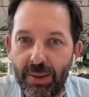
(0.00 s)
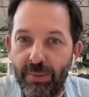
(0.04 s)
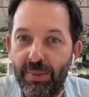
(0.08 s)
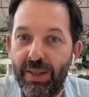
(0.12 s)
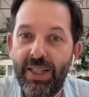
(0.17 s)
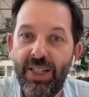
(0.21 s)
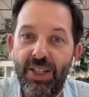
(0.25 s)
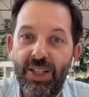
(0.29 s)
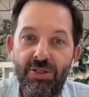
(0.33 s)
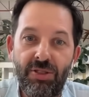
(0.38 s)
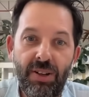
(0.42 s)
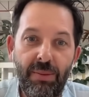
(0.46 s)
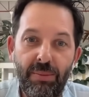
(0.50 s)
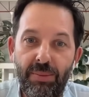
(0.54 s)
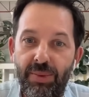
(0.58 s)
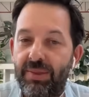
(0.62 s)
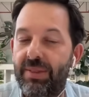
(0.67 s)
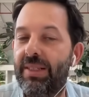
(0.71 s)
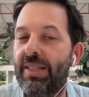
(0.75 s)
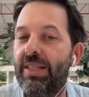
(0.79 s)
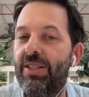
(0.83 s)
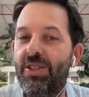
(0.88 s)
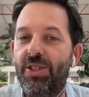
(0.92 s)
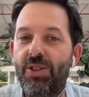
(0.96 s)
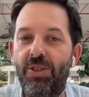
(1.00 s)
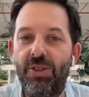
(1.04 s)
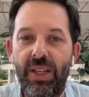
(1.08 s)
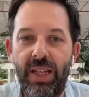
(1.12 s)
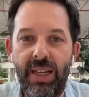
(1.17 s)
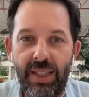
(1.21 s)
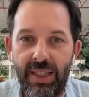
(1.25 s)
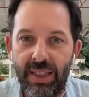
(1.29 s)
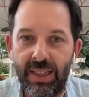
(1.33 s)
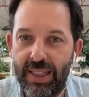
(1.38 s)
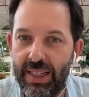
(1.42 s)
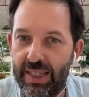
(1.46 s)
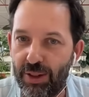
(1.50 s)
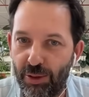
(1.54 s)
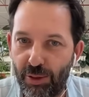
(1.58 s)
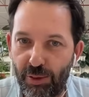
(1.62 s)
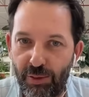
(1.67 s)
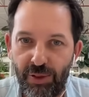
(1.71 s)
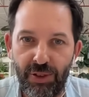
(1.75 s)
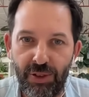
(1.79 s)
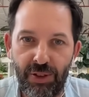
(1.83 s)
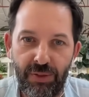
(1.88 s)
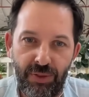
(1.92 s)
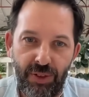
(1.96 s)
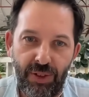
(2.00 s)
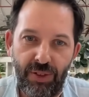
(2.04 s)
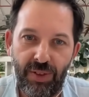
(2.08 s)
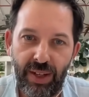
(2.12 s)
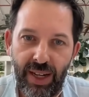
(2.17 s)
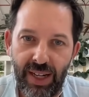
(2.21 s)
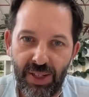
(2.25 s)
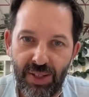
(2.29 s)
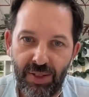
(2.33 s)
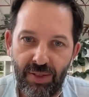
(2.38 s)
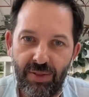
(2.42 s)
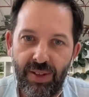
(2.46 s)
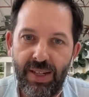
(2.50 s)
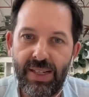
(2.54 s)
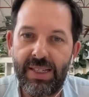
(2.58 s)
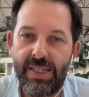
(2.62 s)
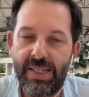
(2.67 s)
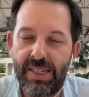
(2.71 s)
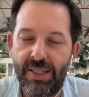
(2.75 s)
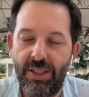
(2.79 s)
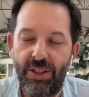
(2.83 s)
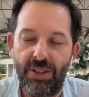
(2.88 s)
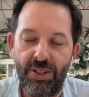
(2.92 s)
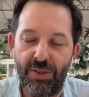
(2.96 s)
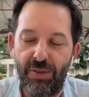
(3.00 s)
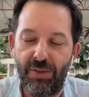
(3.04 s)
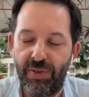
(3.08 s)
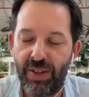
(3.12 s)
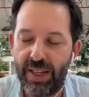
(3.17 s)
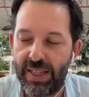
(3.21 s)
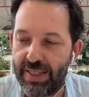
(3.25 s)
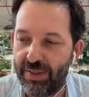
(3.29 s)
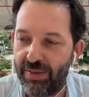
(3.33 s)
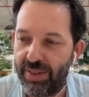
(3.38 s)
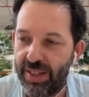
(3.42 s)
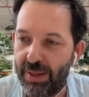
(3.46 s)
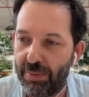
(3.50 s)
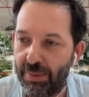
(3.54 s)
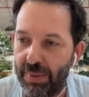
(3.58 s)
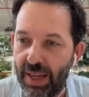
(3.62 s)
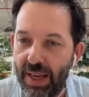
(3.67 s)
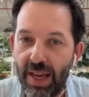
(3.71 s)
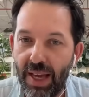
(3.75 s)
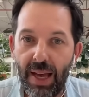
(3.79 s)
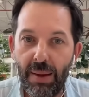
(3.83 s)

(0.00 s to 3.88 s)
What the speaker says: I mean, Trump is uniquely awful for a range of reasons. It's not a defense of him.